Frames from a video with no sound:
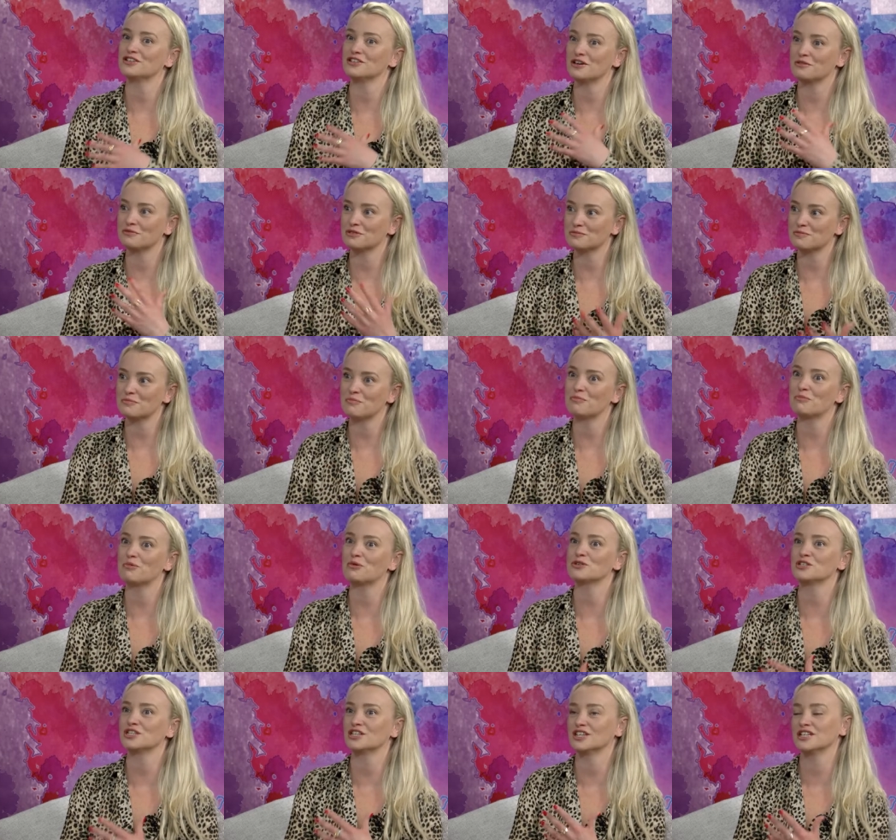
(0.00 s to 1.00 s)
was
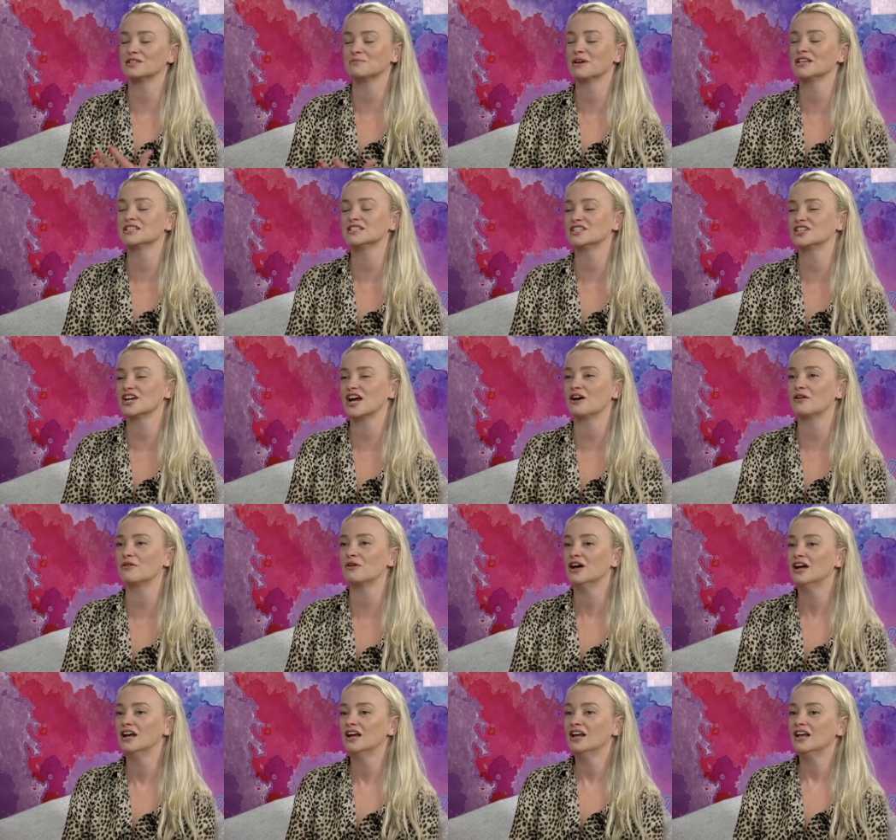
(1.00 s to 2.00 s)
pushing this message out.
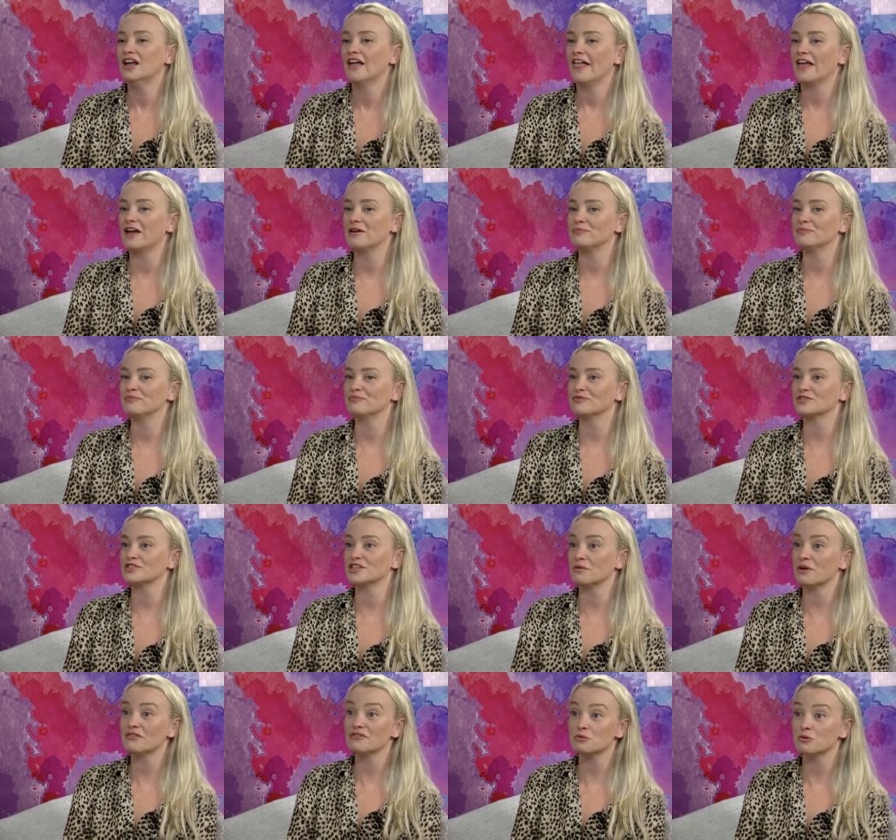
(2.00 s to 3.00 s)

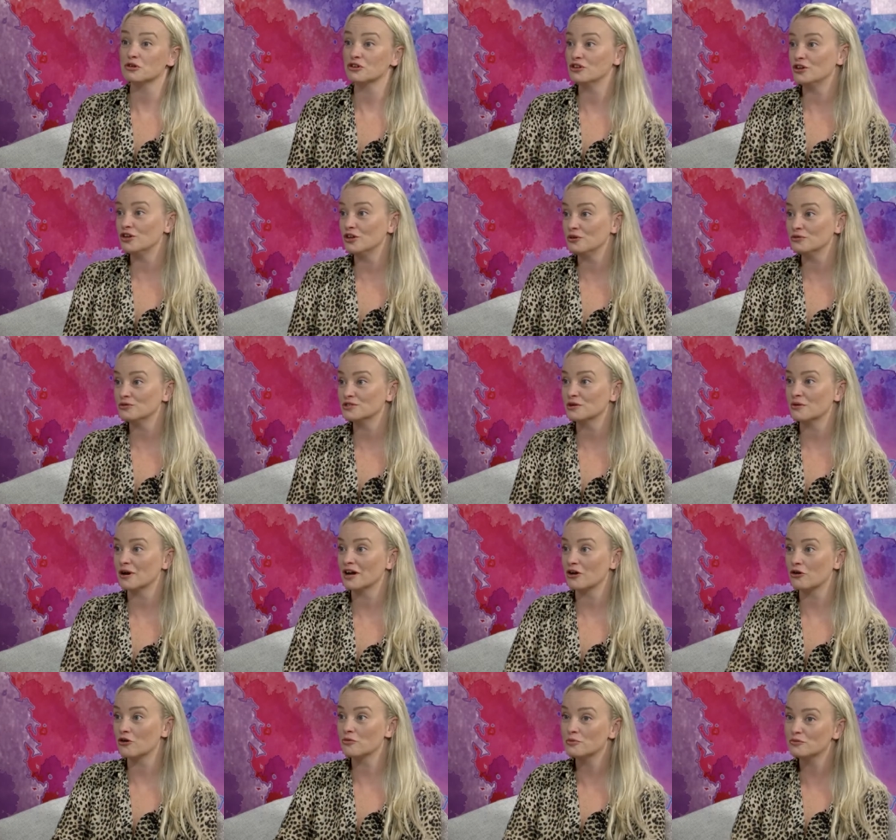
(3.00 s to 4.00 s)
So everyone knew, so I
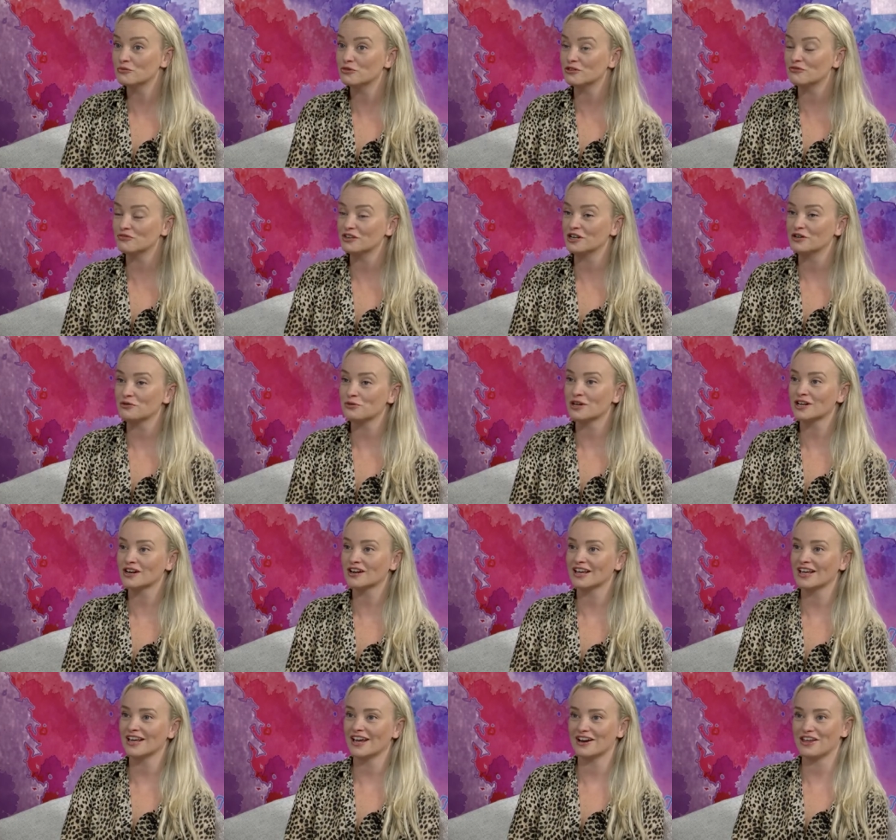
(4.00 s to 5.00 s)
got up and running really
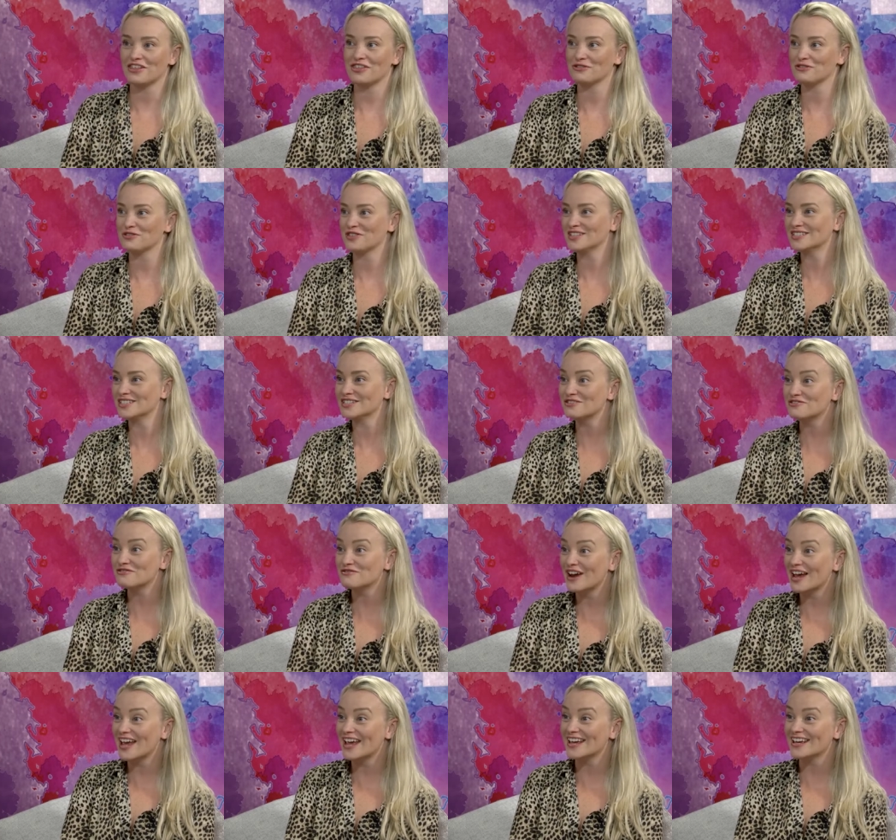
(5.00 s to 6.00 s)
quickly, and I thought, this is
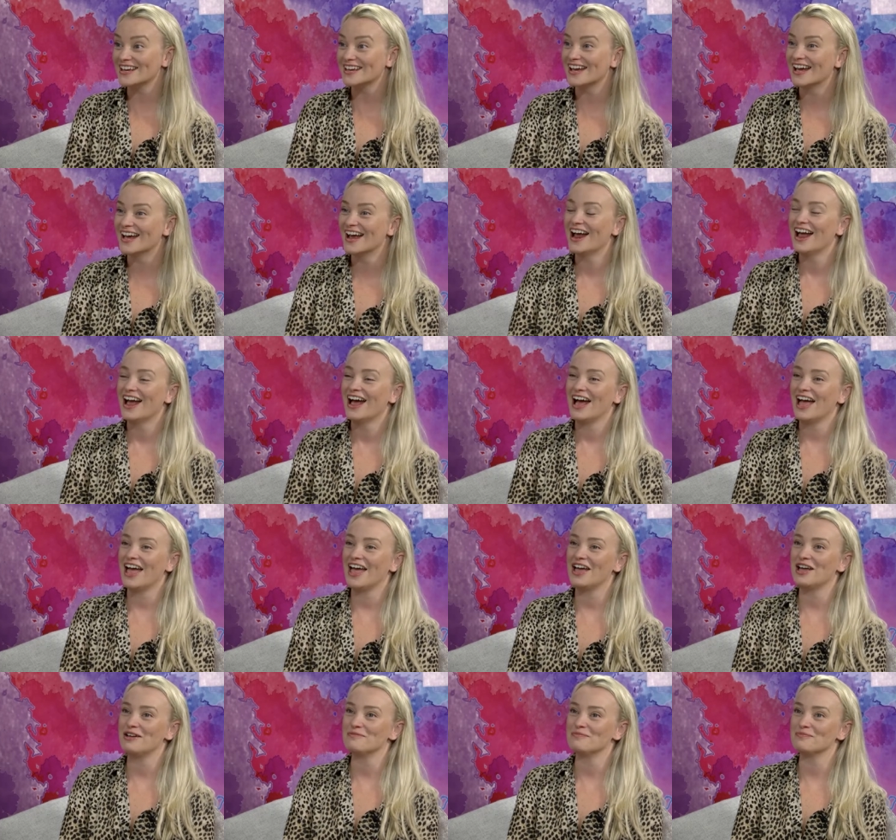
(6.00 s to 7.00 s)
great.
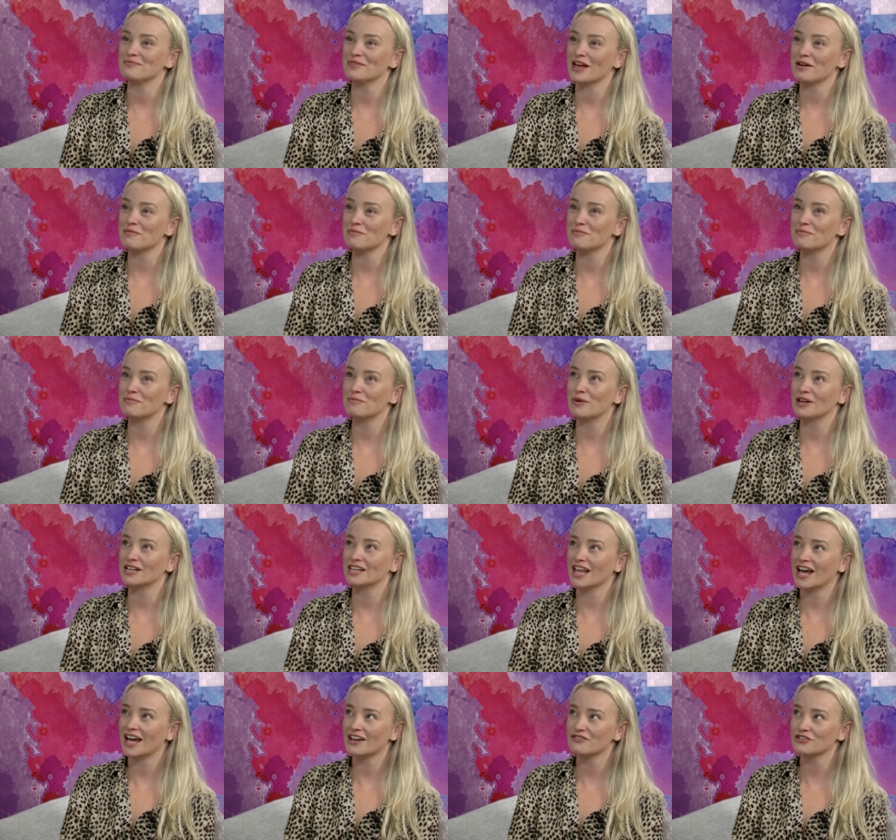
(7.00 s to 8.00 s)
I went
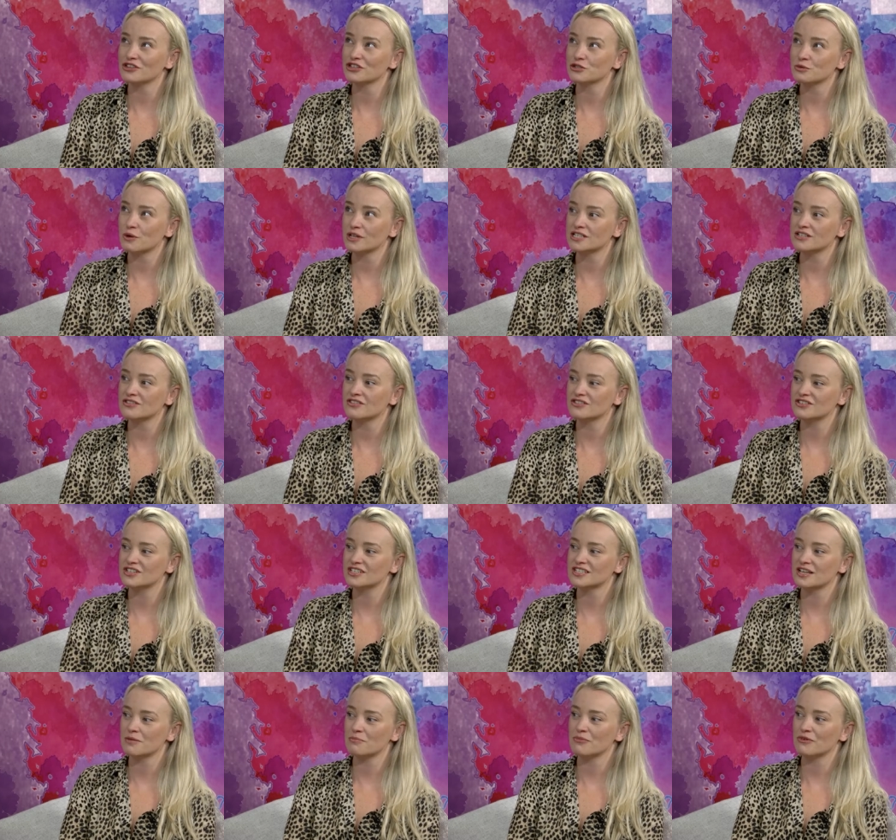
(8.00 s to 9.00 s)
live on the 20th of
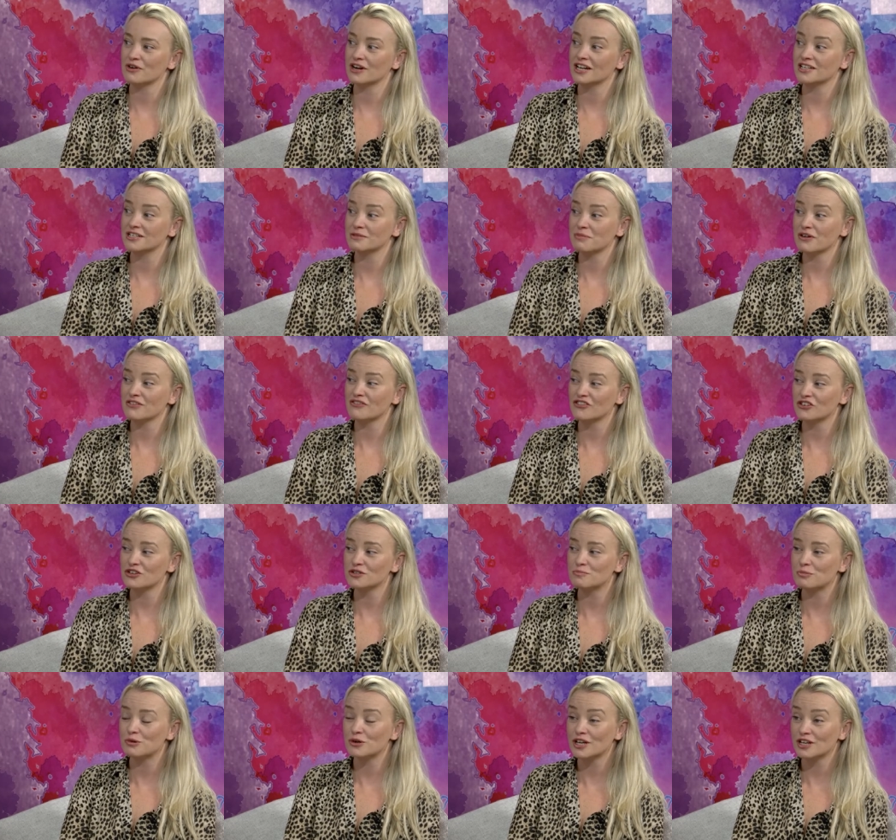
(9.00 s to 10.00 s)
December, and I did my
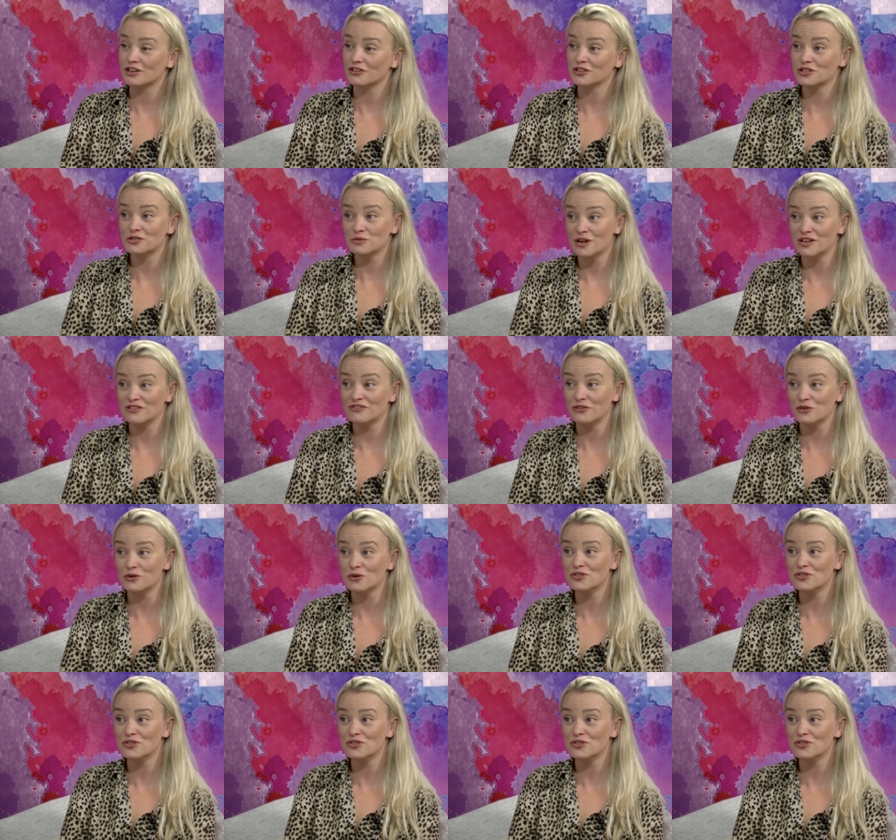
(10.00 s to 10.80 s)
first booking on the 24th of